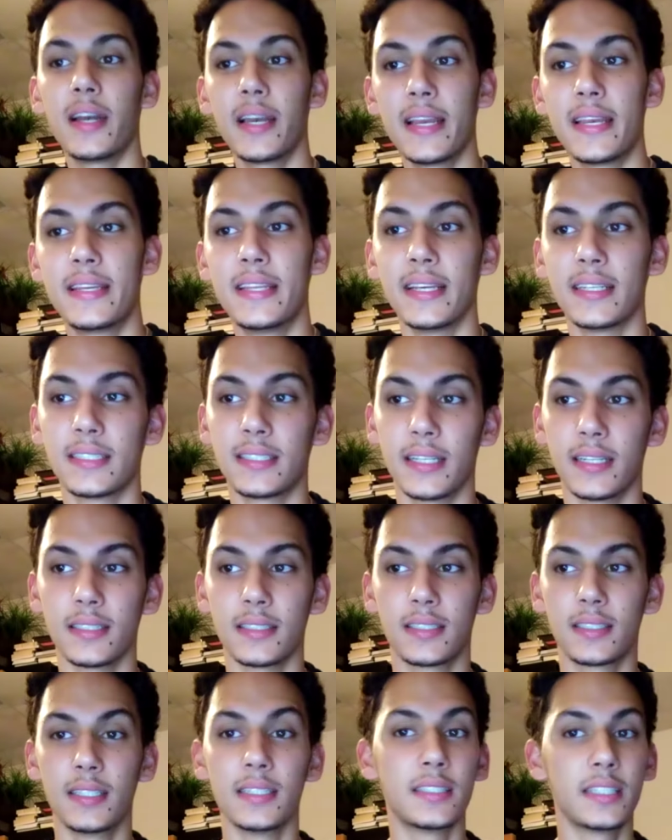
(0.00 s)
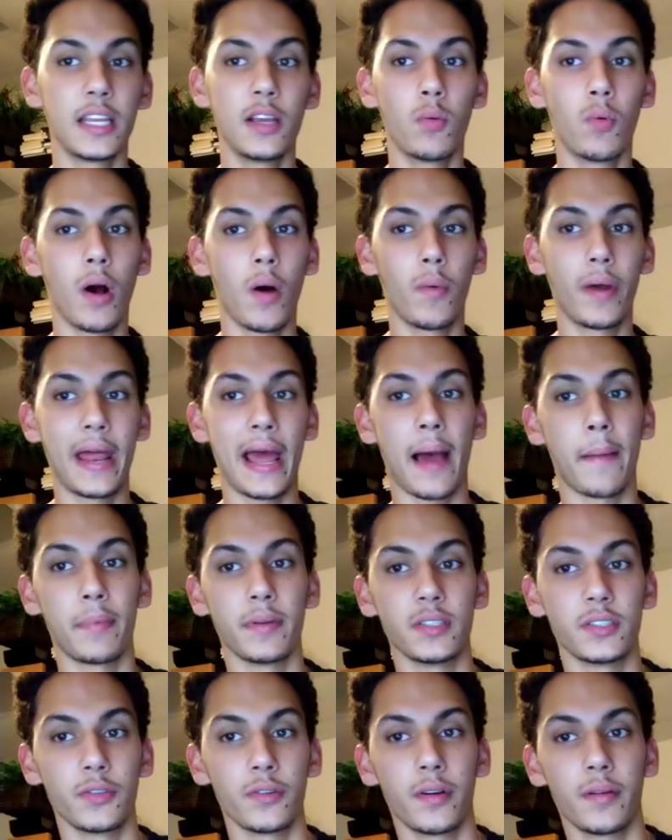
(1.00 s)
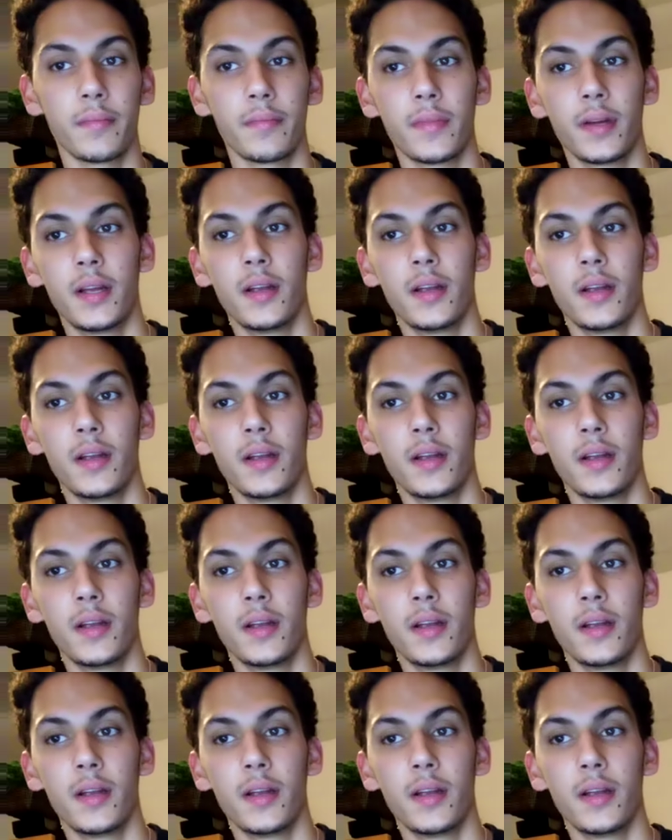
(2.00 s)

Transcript: at a distance to see what would happen to him.